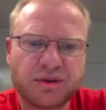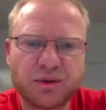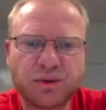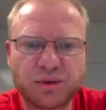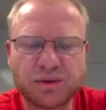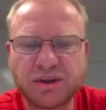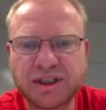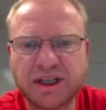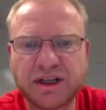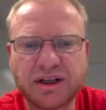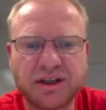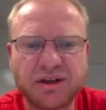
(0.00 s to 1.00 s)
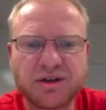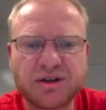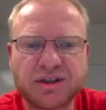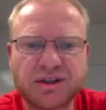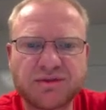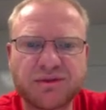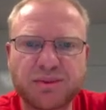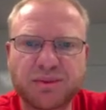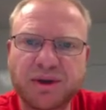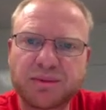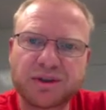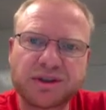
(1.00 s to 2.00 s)
tool that are used for
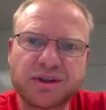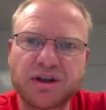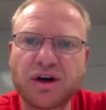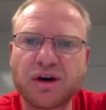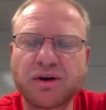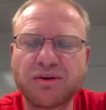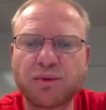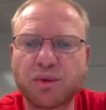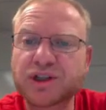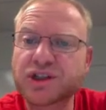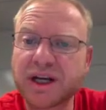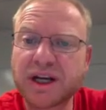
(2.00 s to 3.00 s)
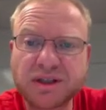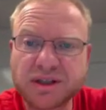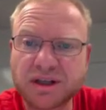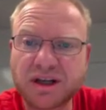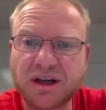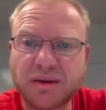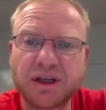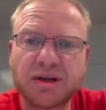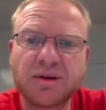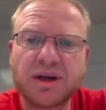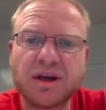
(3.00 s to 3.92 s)
people to know what changes are coming,